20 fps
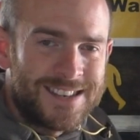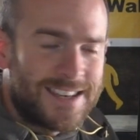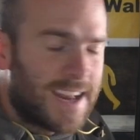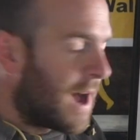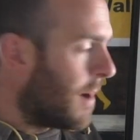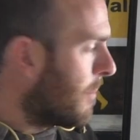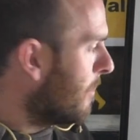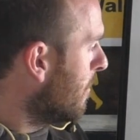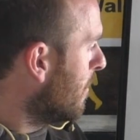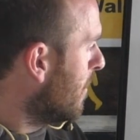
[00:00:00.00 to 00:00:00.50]

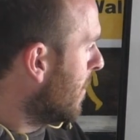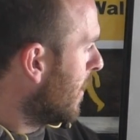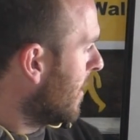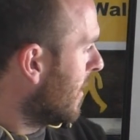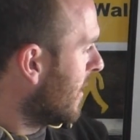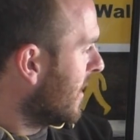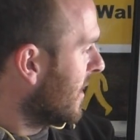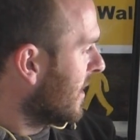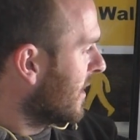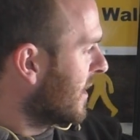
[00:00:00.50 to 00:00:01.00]
Damp
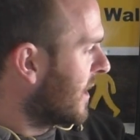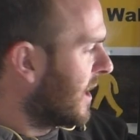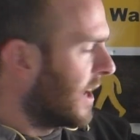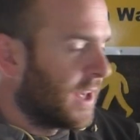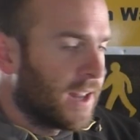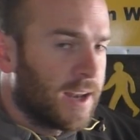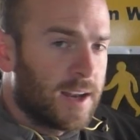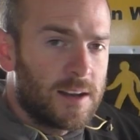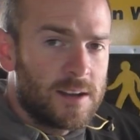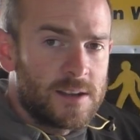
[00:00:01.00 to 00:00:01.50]

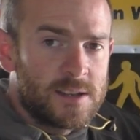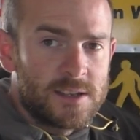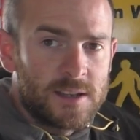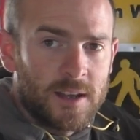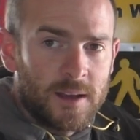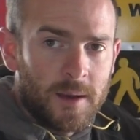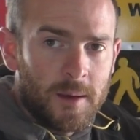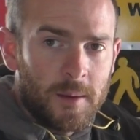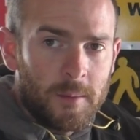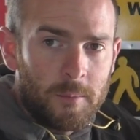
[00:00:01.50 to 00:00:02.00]

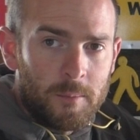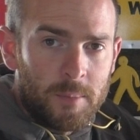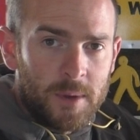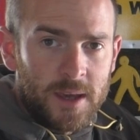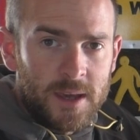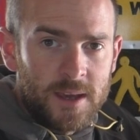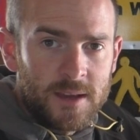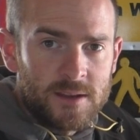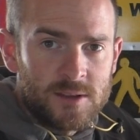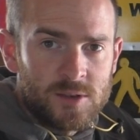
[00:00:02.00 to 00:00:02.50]
kills
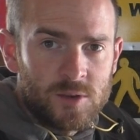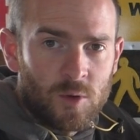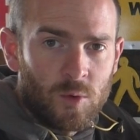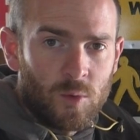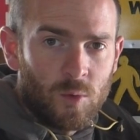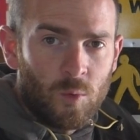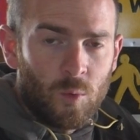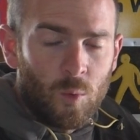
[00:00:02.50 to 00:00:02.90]
bees.